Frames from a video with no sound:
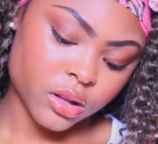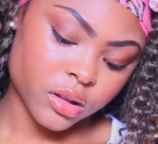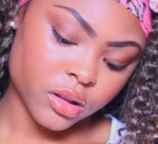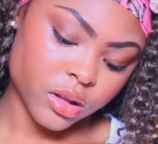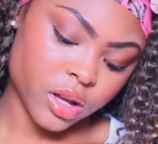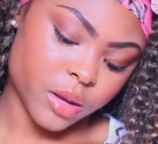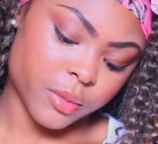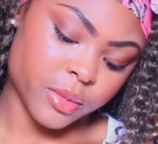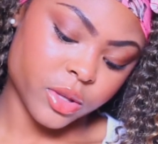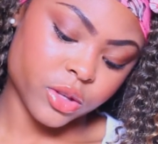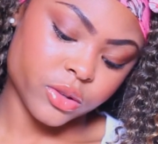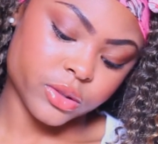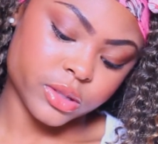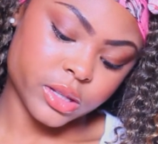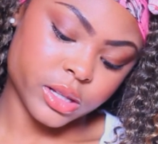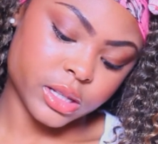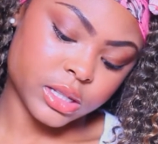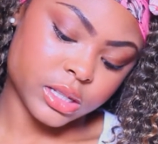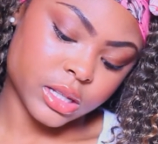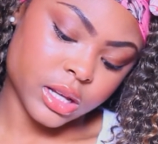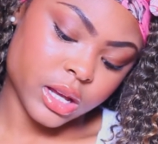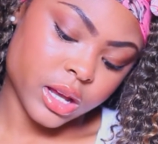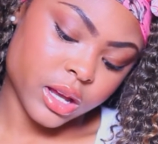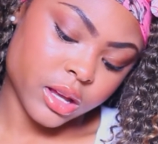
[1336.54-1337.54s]
I'm going to use
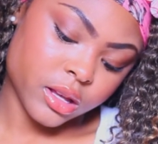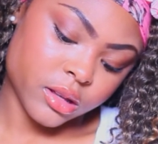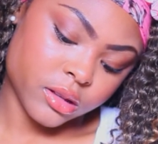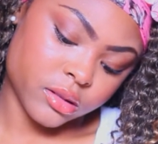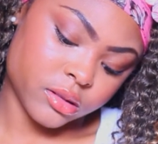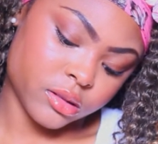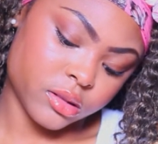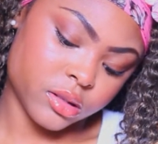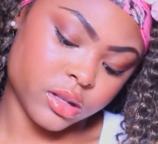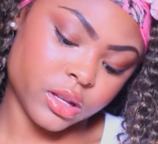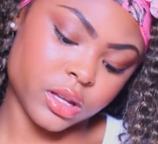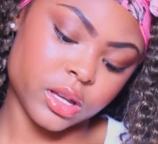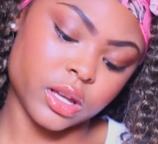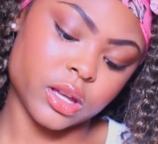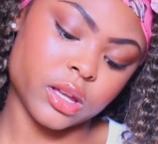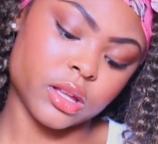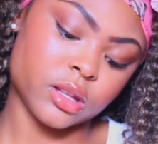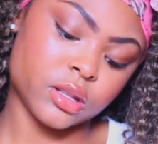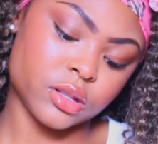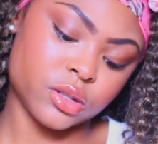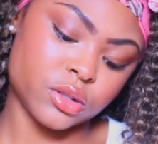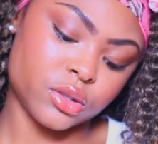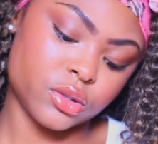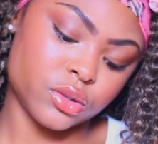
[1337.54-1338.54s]
this
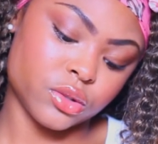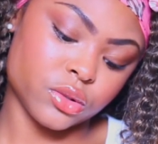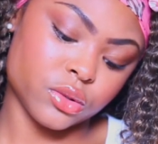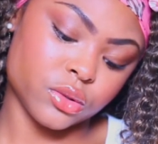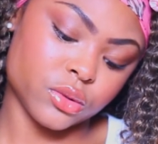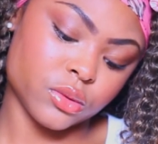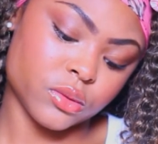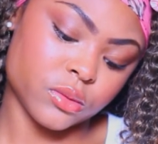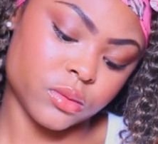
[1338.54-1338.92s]
too.